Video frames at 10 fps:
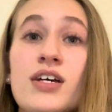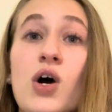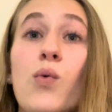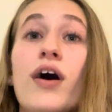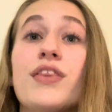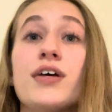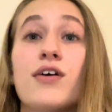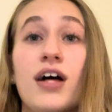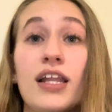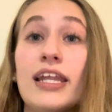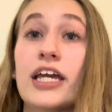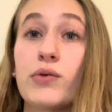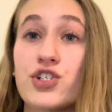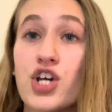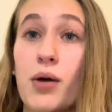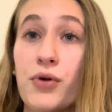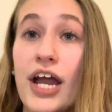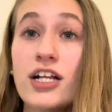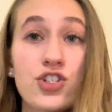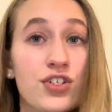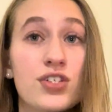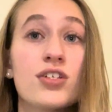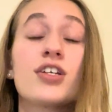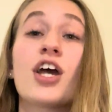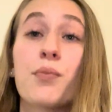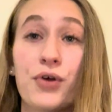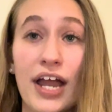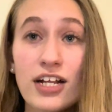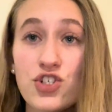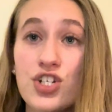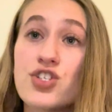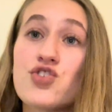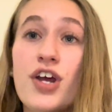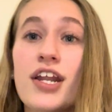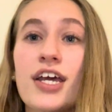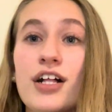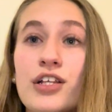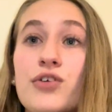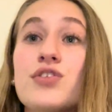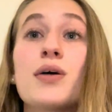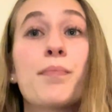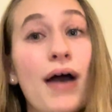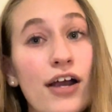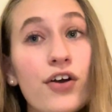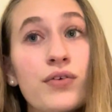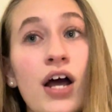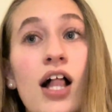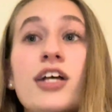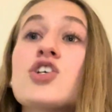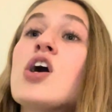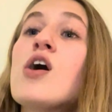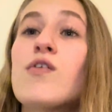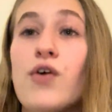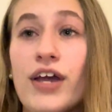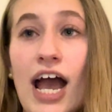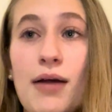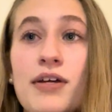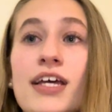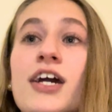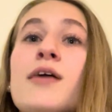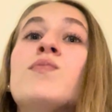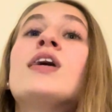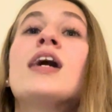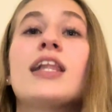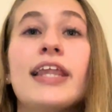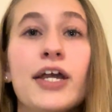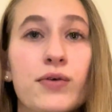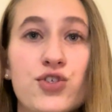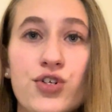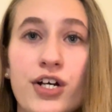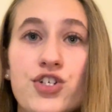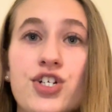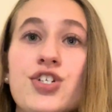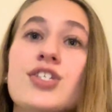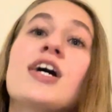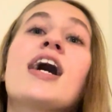while the language comprehension strand includes background knowledge, vocabulary, language structures,